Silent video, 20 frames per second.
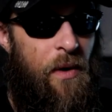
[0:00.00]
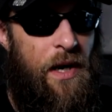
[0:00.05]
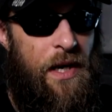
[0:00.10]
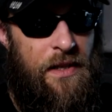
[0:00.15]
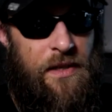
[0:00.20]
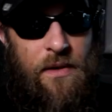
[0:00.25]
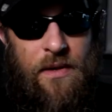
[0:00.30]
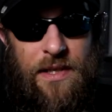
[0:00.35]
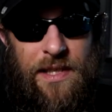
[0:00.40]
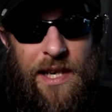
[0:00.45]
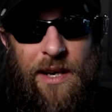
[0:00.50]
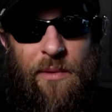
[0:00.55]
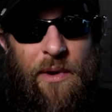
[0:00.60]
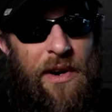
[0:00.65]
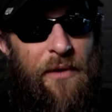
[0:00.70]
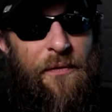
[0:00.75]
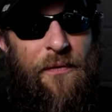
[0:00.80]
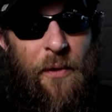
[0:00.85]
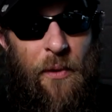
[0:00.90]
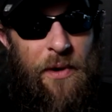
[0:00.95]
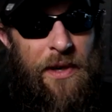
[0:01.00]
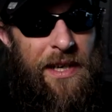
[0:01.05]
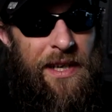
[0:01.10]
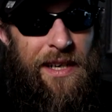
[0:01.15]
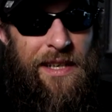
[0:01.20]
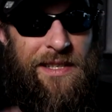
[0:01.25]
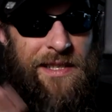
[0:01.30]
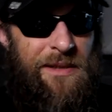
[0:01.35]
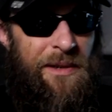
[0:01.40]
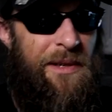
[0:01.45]
to do because I don't want to fork it
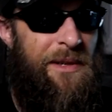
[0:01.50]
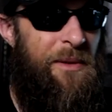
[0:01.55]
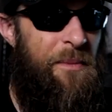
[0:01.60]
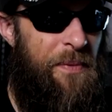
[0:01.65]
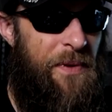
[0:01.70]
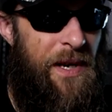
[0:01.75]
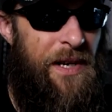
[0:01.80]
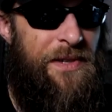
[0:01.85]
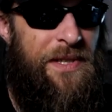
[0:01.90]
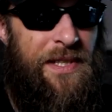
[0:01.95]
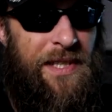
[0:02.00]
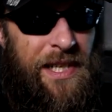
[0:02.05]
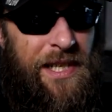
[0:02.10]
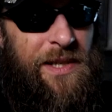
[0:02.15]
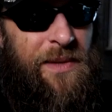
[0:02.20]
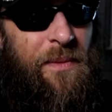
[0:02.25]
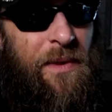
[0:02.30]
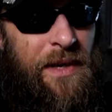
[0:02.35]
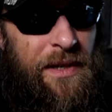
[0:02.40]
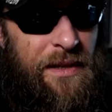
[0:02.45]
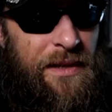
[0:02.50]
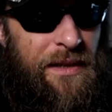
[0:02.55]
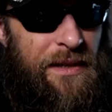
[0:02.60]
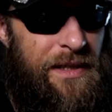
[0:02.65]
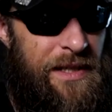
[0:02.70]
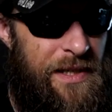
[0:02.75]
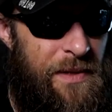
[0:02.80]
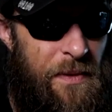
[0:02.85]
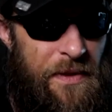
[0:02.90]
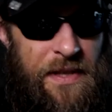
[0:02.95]
and start a new project. I just want
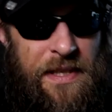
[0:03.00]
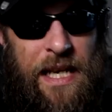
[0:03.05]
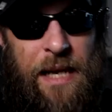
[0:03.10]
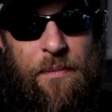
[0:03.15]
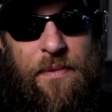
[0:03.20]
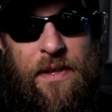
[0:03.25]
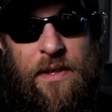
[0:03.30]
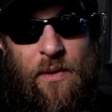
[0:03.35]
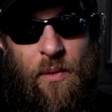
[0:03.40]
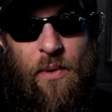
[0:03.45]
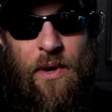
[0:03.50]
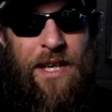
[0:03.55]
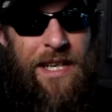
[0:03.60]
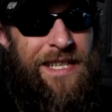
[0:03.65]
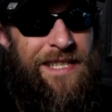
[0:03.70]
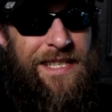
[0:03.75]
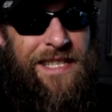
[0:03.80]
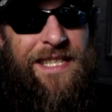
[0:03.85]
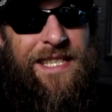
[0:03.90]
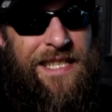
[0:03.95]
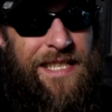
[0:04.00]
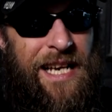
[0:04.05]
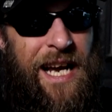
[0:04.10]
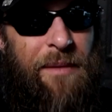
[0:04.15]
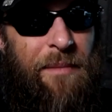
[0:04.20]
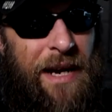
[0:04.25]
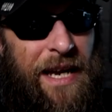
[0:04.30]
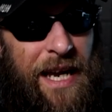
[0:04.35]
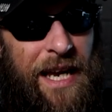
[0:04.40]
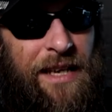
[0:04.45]
the damn thing to work, because this is
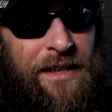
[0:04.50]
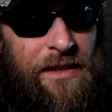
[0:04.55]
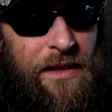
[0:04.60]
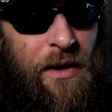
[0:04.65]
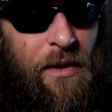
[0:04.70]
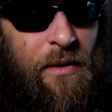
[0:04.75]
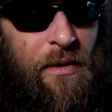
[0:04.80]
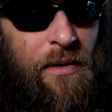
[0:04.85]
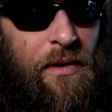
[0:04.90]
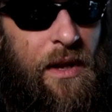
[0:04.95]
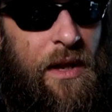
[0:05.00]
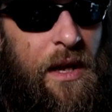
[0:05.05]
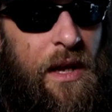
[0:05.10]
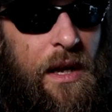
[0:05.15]
not my end goal,